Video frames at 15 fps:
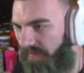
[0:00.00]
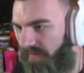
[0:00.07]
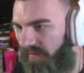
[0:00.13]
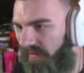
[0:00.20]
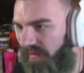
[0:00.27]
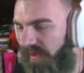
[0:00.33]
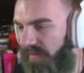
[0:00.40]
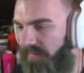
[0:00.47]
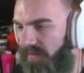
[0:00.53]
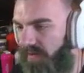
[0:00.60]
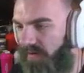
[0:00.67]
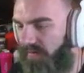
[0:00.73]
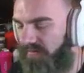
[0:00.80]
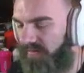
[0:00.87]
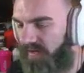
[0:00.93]
in the game,
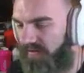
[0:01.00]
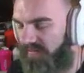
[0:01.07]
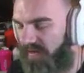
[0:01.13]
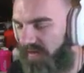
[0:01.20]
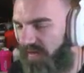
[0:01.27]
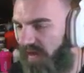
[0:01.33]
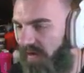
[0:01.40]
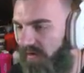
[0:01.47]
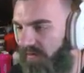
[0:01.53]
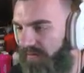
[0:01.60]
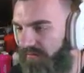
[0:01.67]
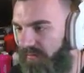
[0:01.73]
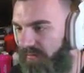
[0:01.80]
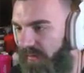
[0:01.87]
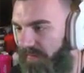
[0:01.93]
though. It's nice that not all
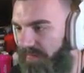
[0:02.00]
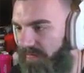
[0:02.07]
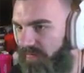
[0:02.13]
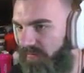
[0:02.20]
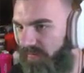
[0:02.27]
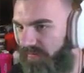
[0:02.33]
three weapons were